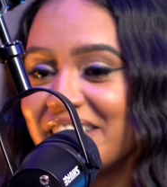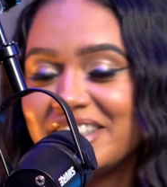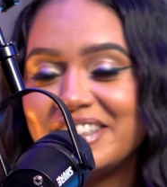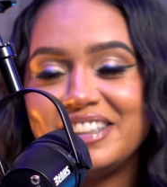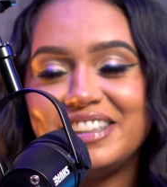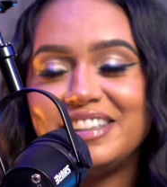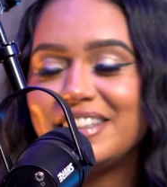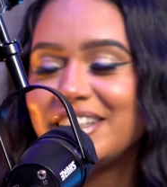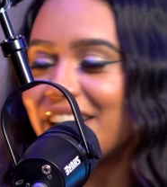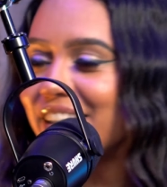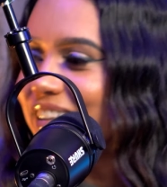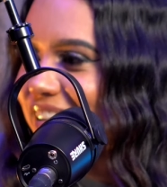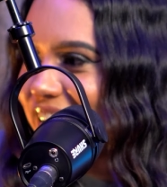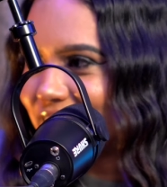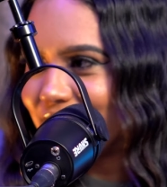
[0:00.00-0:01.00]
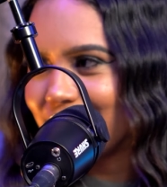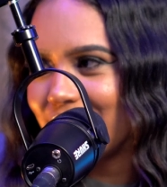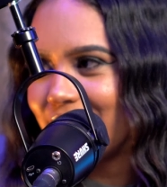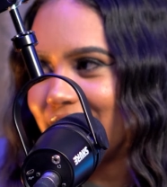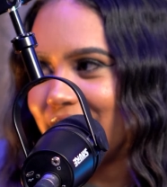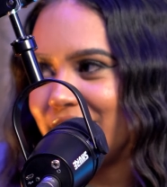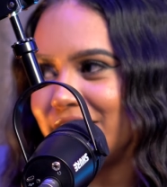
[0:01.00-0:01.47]
nothing.
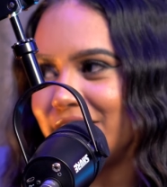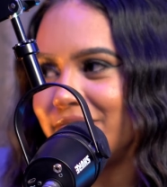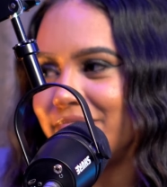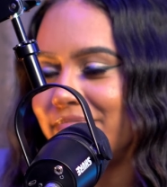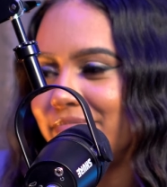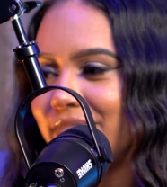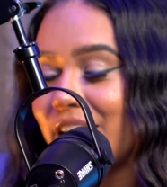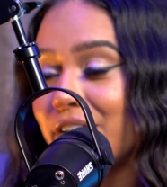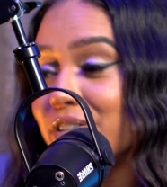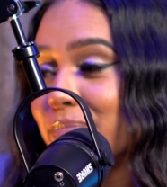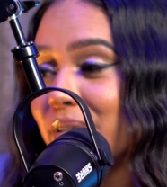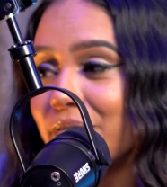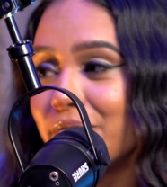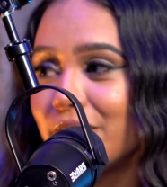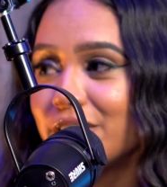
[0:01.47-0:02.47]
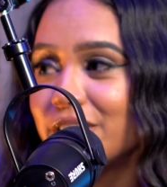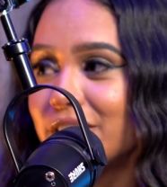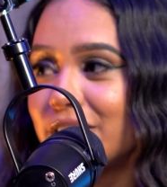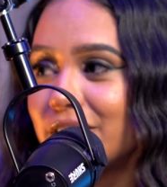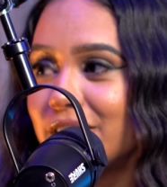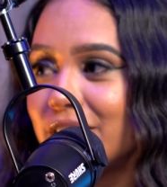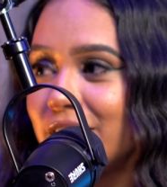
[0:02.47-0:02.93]
And that was my
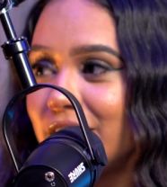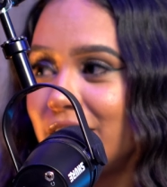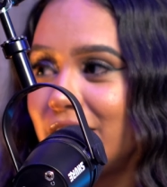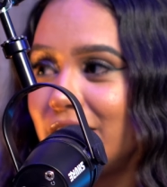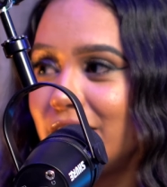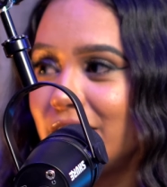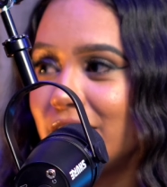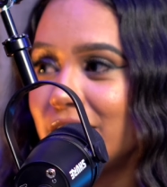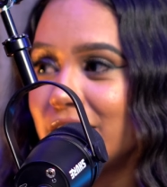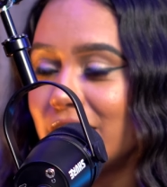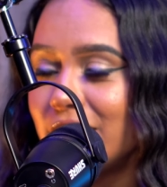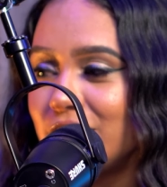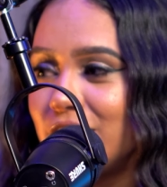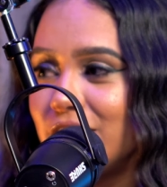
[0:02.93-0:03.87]
first Say